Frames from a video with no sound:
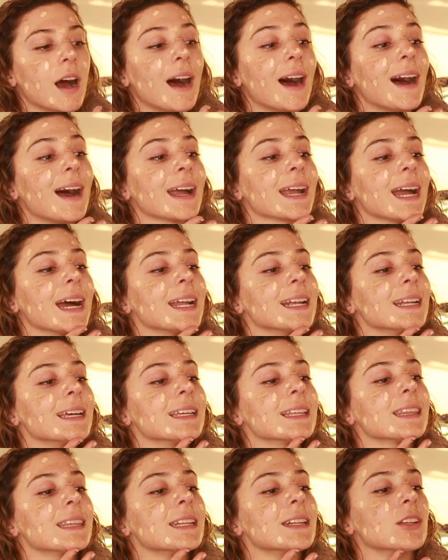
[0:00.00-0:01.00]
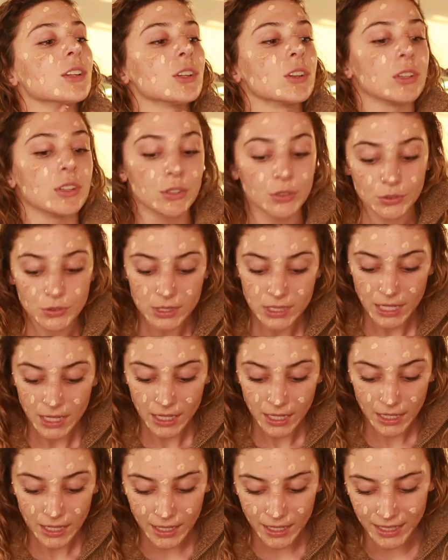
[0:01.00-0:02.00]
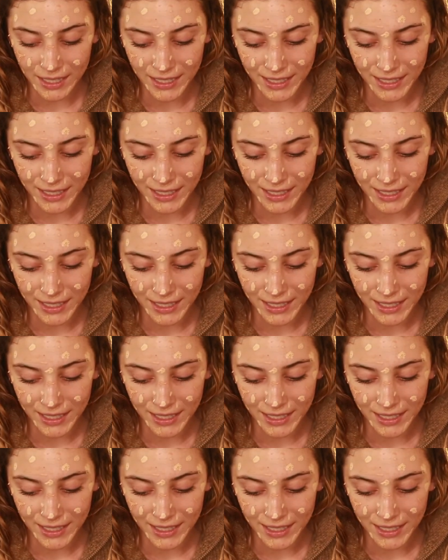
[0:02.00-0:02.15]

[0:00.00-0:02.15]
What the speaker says: I got nothing to lose here.